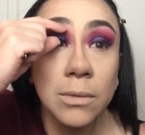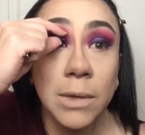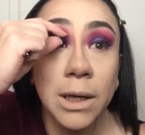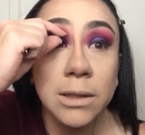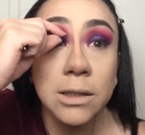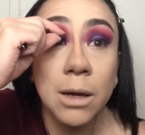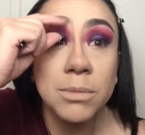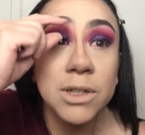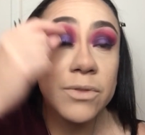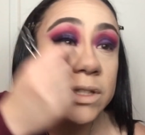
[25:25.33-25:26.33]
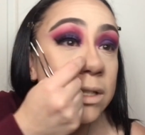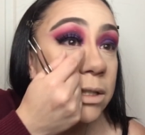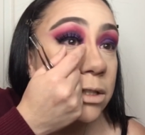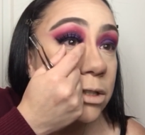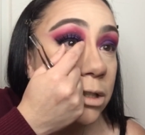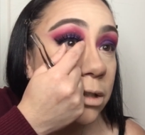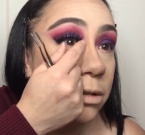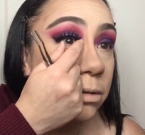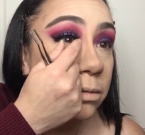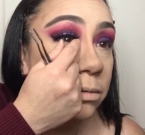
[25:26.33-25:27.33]
That has come to visit this year?
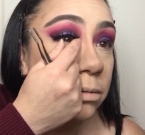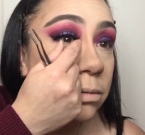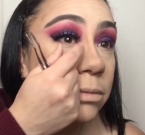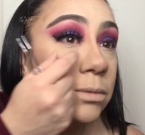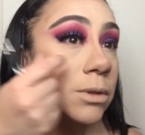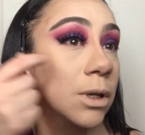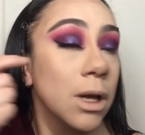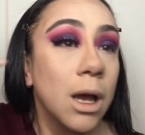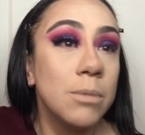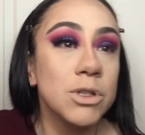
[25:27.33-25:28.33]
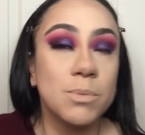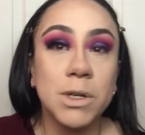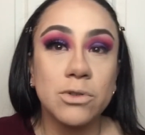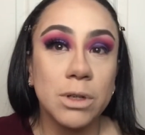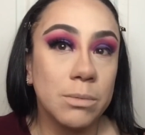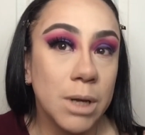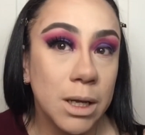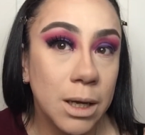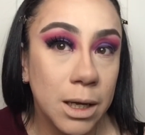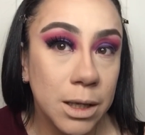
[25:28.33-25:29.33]
I'm just measuring my
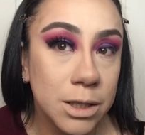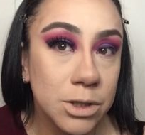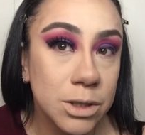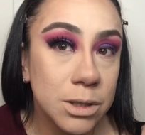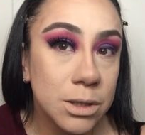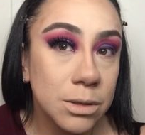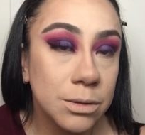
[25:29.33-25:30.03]
eyelashes.